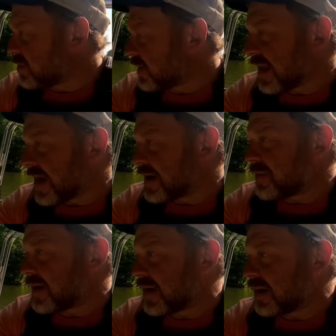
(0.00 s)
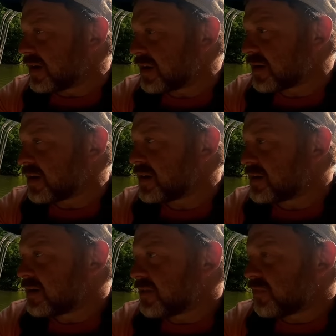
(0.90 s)
uh, we'll get Adam back out here,
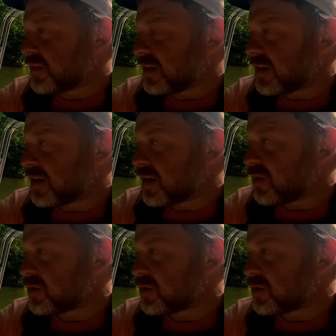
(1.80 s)
and then uh,